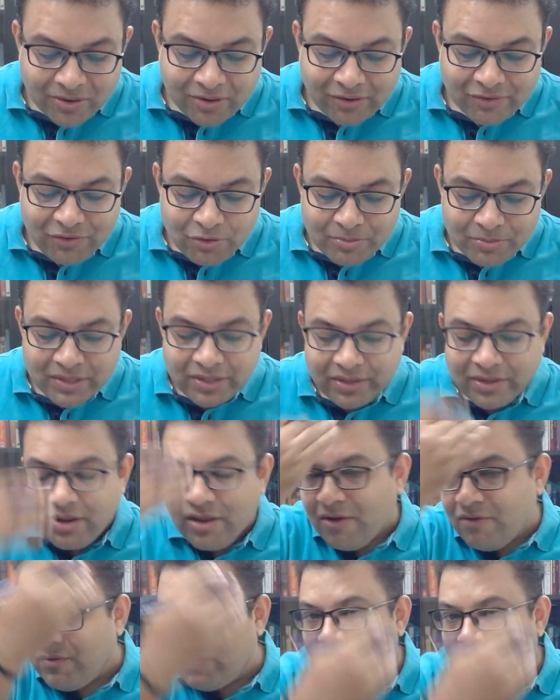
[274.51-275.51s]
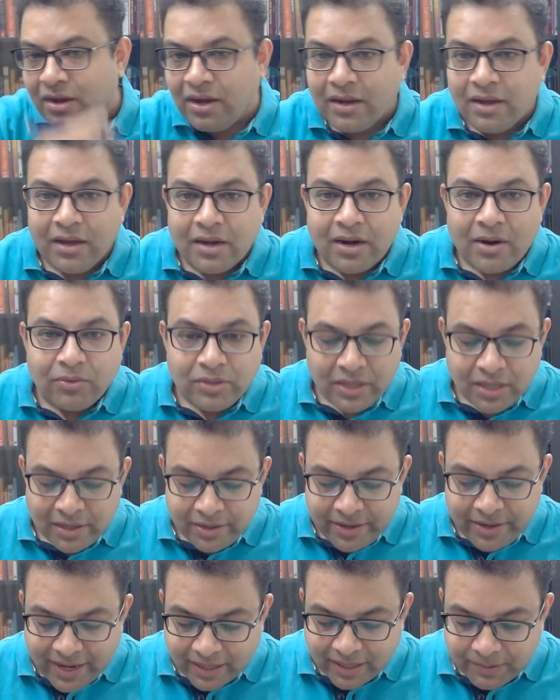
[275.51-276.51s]
or a human were hung around their
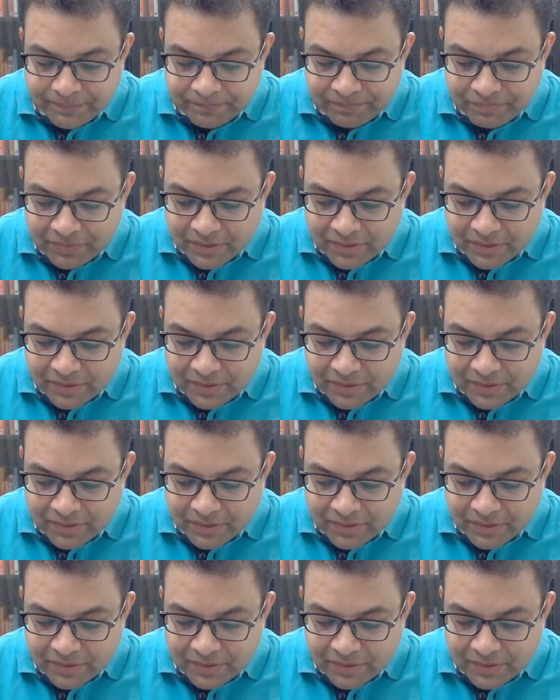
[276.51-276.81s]
neck,